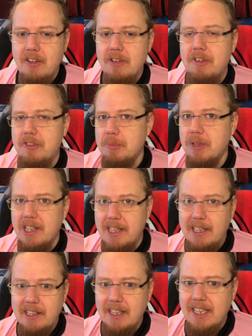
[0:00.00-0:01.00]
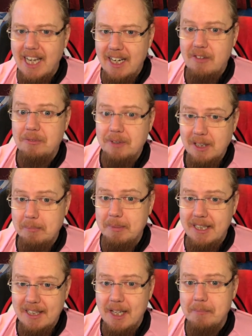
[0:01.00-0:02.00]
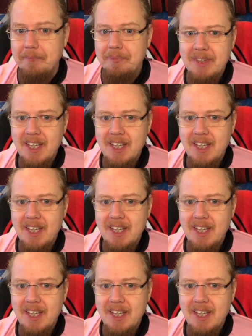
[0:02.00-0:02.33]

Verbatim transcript: However, it's more likely that Genk will beat them